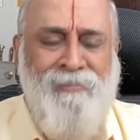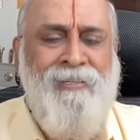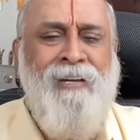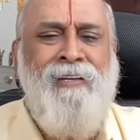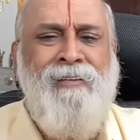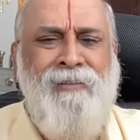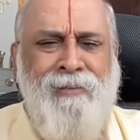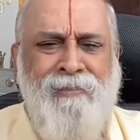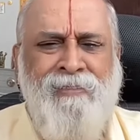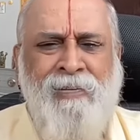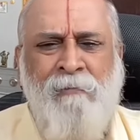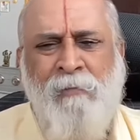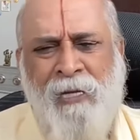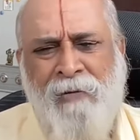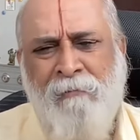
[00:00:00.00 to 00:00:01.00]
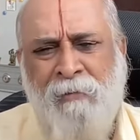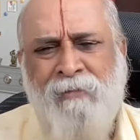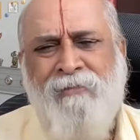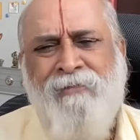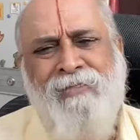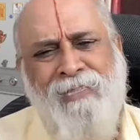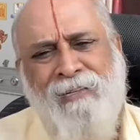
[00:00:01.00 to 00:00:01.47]
Just like that,
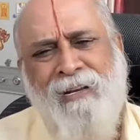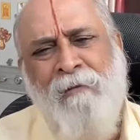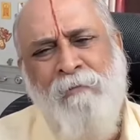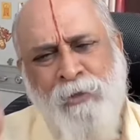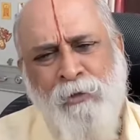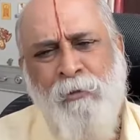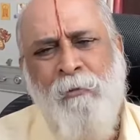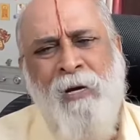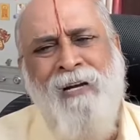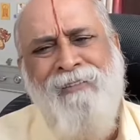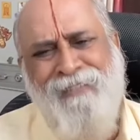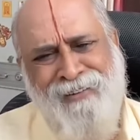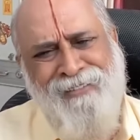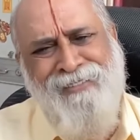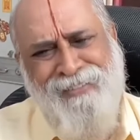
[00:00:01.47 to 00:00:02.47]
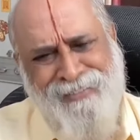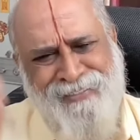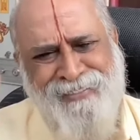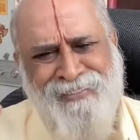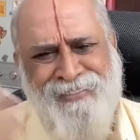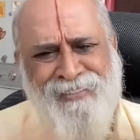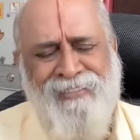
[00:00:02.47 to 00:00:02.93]
sometimes it comes to mind, I
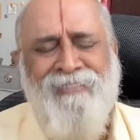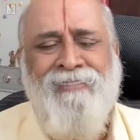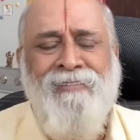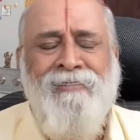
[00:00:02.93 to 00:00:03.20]
just,